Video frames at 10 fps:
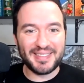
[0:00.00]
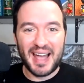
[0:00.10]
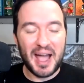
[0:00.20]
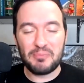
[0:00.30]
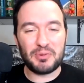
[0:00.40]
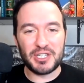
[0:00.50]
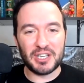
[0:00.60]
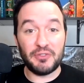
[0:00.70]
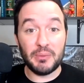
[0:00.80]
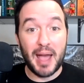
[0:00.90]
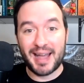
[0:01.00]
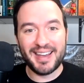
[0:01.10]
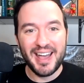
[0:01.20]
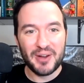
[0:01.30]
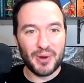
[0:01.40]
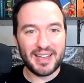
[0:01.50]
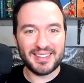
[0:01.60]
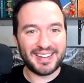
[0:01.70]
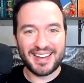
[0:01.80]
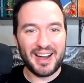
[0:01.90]
appreciate the feedback, right?
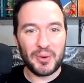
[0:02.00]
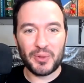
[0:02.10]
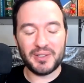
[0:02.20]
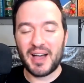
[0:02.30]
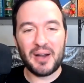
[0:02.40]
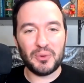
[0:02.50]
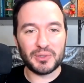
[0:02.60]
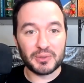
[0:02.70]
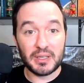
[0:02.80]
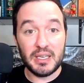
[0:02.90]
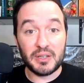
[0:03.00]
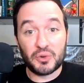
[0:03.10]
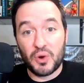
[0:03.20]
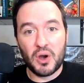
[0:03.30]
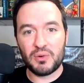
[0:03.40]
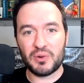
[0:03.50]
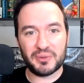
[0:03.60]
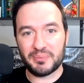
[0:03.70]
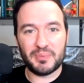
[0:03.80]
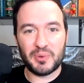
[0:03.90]
Like, I will eat
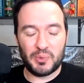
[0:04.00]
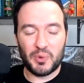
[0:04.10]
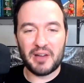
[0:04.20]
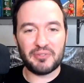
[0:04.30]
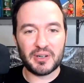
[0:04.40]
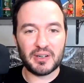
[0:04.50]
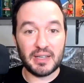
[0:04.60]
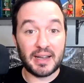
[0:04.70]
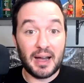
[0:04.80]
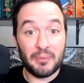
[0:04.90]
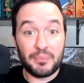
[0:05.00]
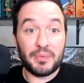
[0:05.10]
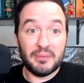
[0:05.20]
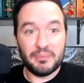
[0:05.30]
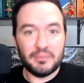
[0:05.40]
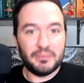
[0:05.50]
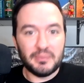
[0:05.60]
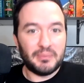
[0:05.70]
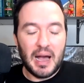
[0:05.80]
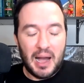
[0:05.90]
crow or whatever. Like,
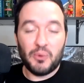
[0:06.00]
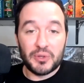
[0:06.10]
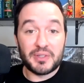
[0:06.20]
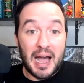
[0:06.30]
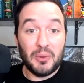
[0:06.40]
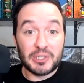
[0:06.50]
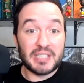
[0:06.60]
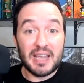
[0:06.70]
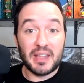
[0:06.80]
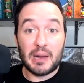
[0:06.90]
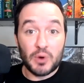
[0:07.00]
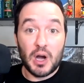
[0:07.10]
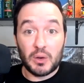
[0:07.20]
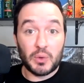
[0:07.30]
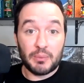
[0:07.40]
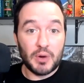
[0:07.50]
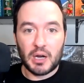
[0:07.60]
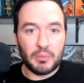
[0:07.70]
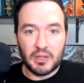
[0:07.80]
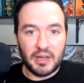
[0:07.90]
I will say that I'm wrong when I'm wrong,
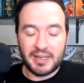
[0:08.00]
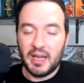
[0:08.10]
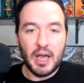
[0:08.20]
but like,